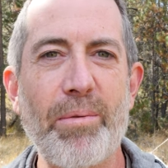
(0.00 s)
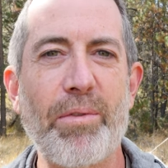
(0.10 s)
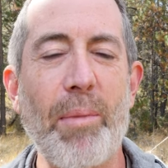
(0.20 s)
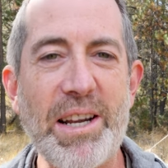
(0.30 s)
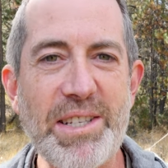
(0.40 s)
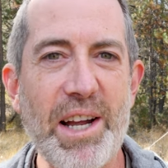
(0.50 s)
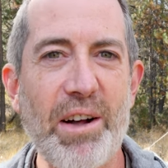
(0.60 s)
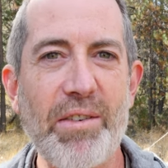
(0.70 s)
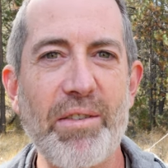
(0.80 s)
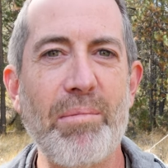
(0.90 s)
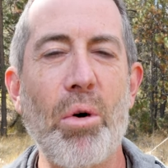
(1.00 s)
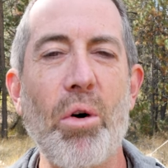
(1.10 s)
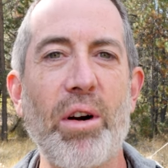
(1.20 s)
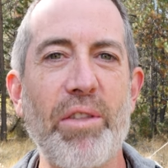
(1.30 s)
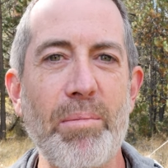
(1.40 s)
for myself
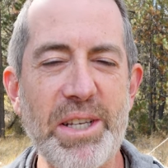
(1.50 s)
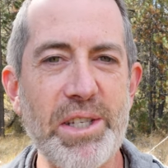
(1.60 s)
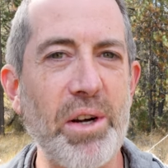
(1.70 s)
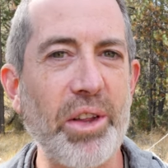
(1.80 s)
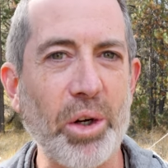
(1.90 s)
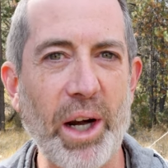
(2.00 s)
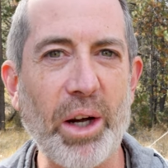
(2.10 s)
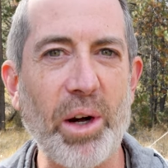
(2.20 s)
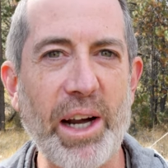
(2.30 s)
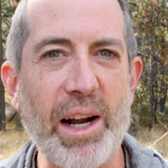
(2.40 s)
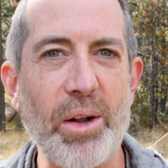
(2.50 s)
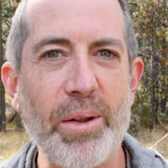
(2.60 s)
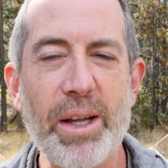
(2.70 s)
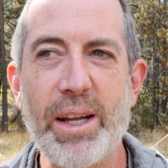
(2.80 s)
more of the mystery of the great gray owl.